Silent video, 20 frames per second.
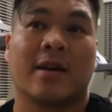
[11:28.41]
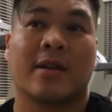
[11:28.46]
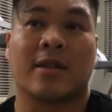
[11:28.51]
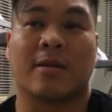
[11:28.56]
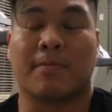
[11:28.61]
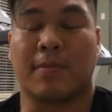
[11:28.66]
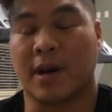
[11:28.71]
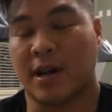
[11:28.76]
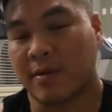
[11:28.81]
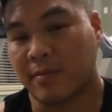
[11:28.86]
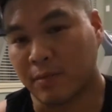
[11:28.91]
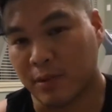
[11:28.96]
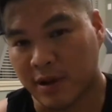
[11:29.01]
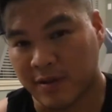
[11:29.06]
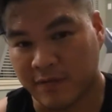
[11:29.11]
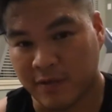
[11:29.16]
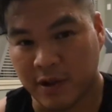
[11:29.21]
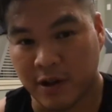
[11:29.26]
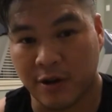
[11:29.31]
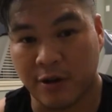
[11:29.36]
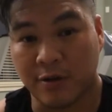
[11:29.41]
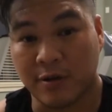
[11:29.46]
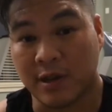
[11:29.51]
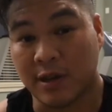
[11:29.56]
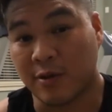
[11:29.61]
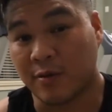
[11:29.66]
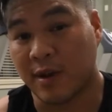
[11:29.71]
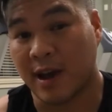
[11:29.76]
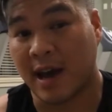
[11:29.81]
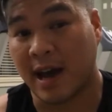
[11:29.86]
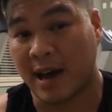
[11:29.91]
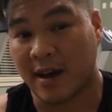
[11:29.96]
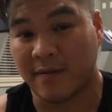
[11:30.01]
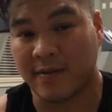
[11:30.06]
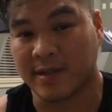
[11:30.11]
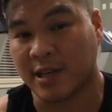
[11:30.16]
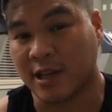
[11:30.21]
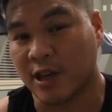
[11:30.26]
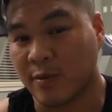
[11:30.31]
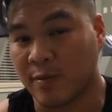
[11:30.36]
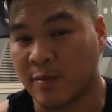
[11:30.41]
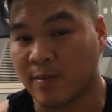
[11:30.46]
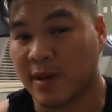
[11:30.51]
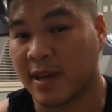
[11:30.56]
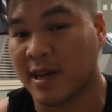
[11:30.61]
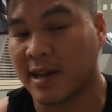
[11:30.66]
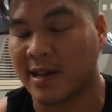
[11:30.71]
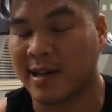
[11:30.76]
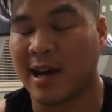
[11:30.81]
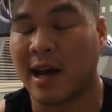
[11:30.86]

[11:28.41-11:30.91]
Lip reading: the better blood flow you have as a human being,